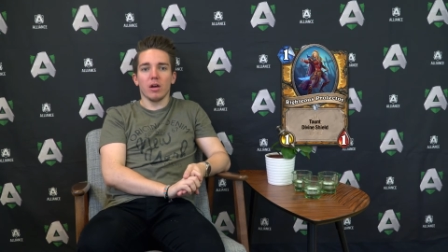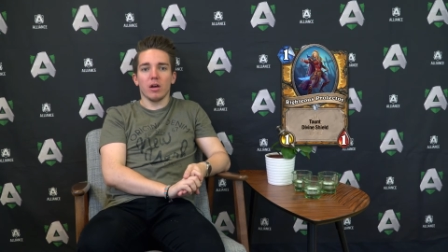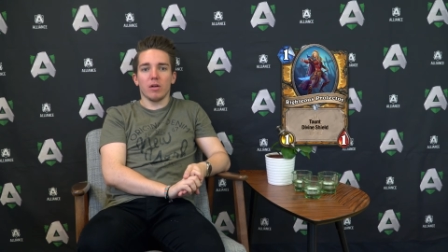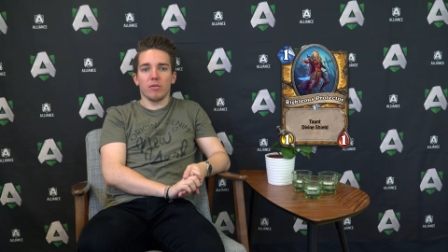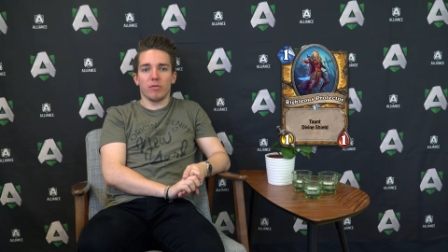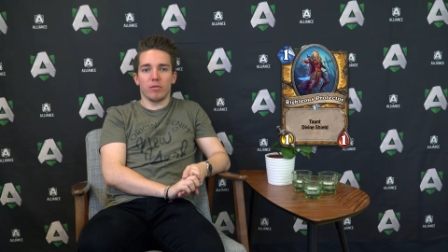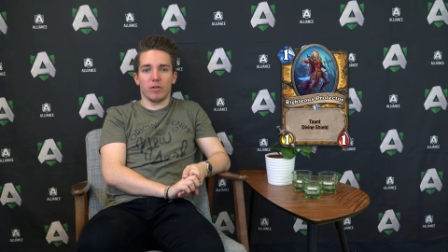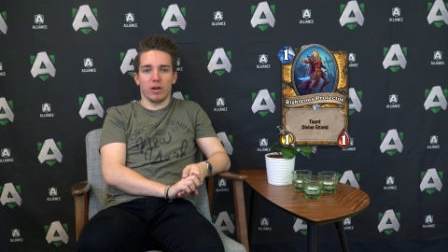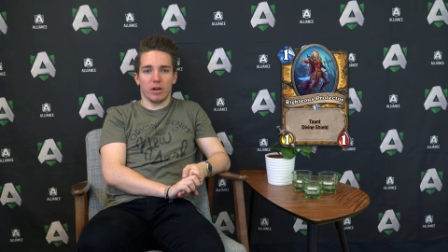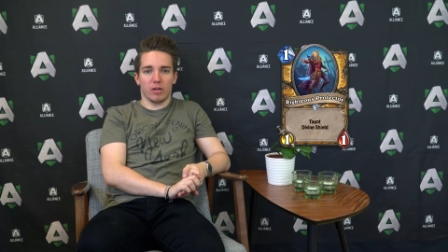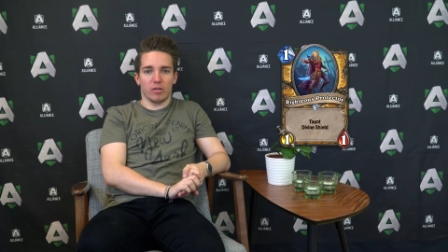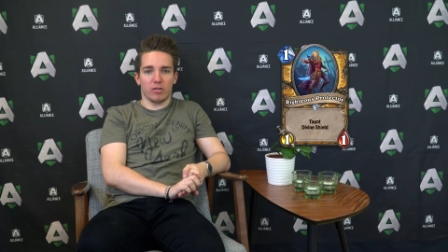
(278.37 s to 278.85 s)

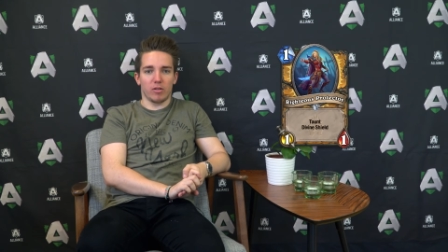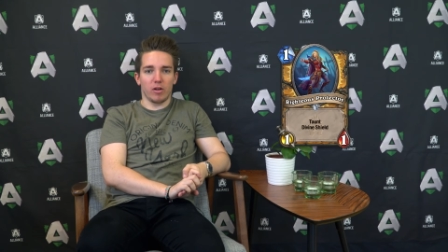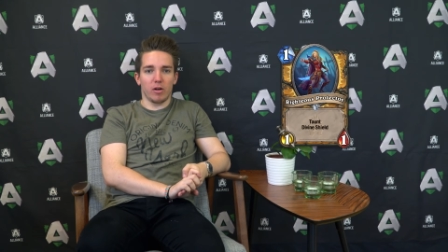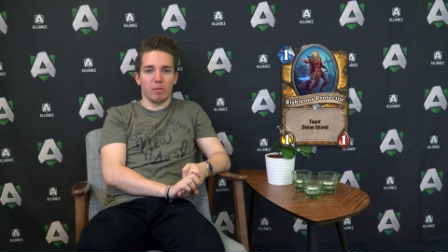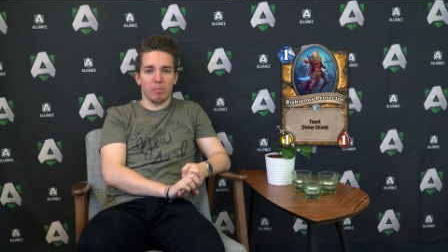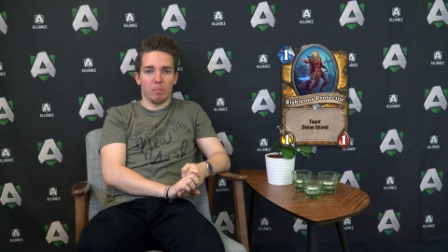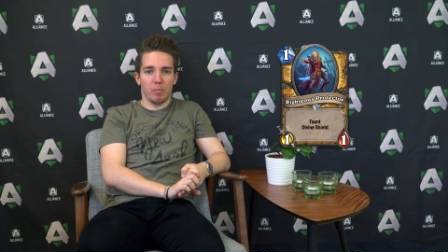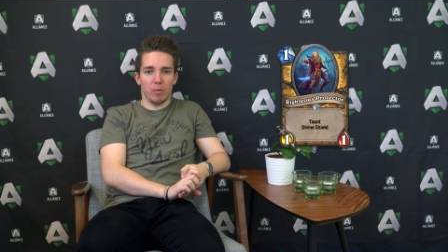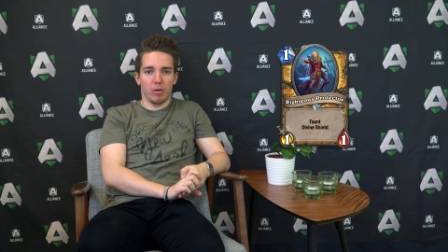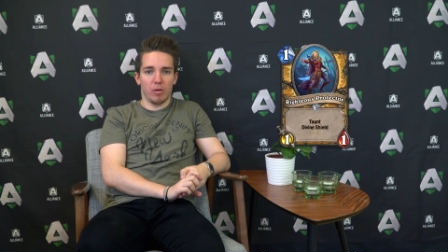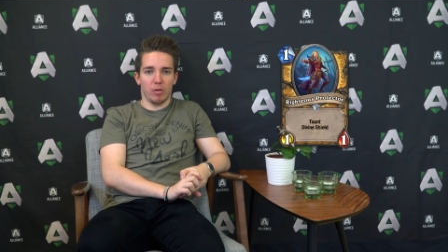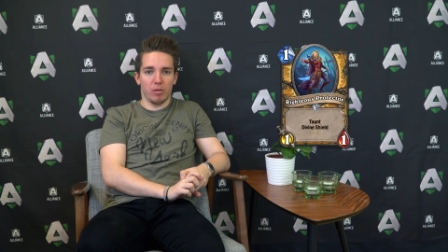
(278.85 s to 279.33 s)
For
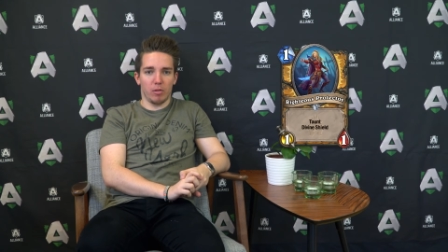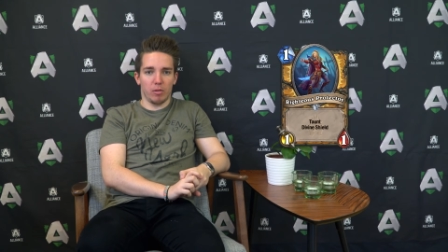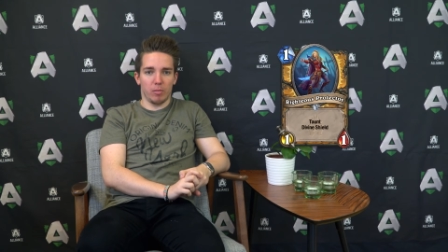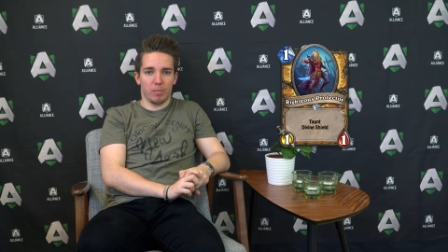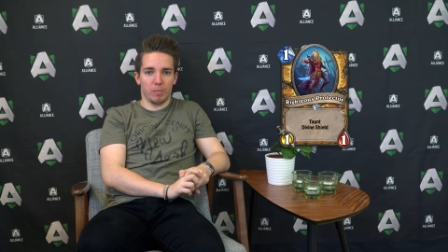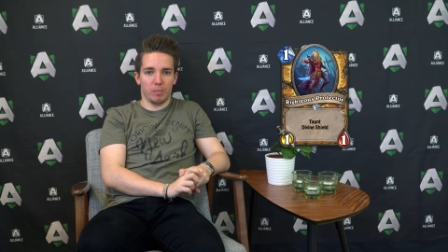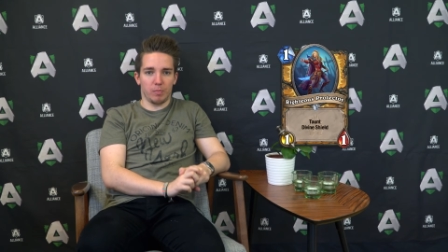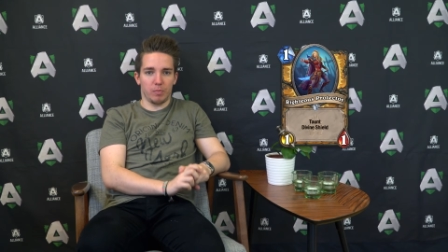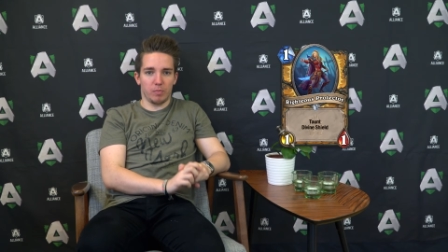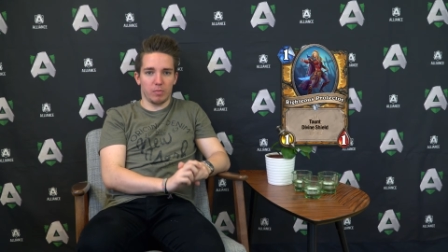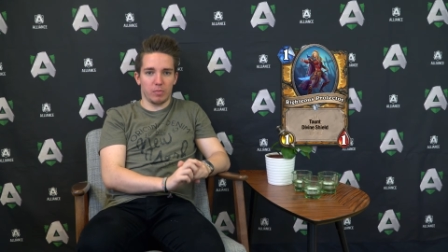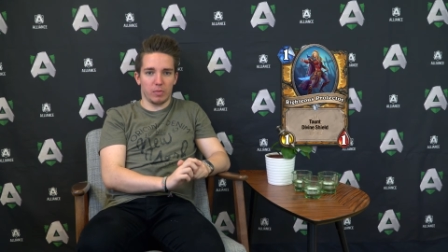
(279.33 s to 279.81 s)
example,
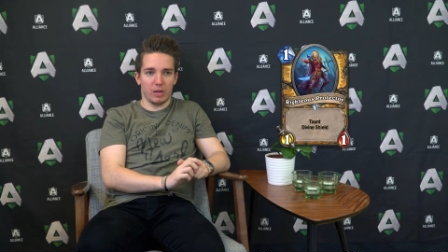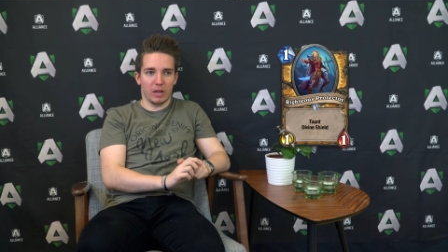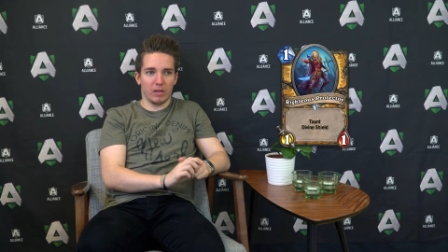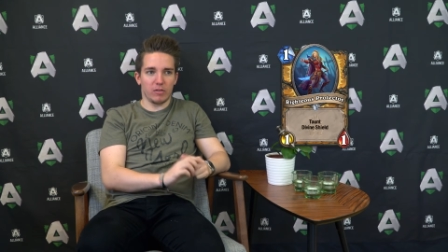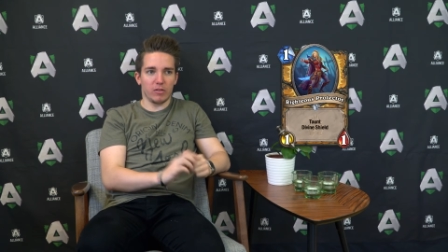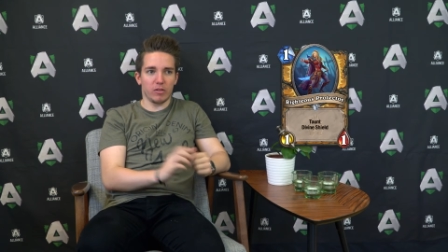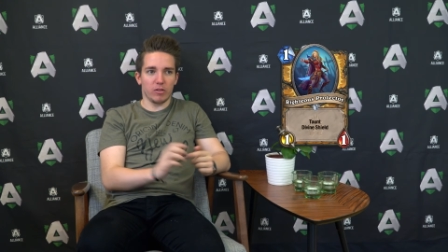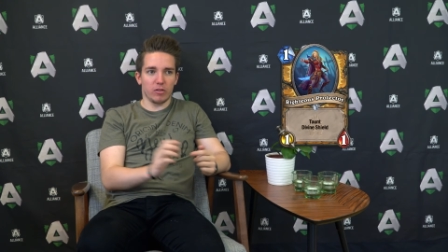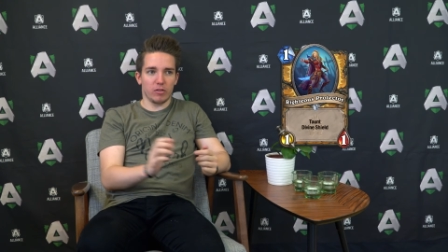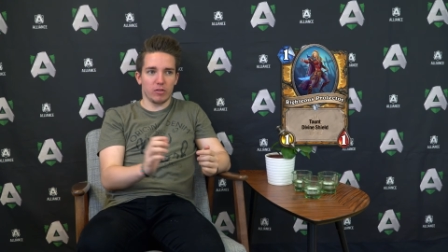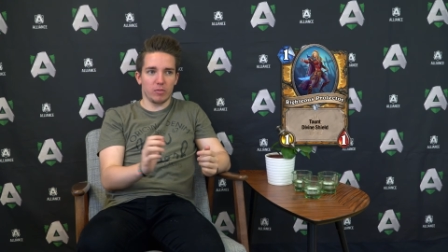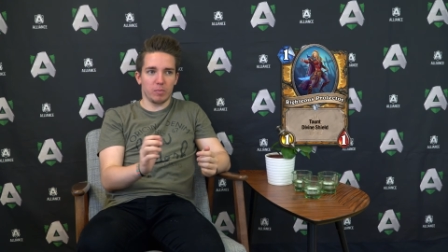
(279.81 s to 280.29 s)
this
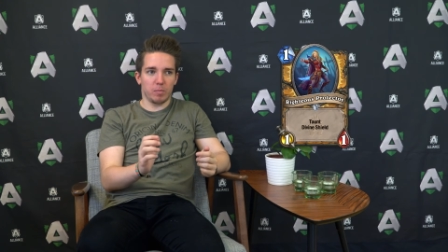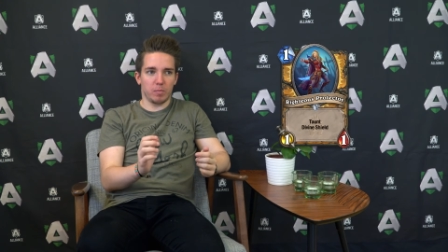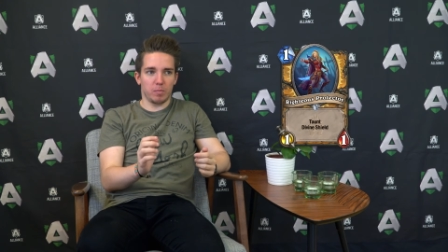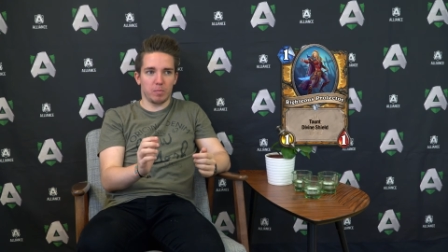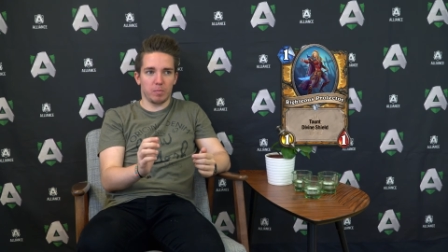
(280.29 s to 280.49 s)
is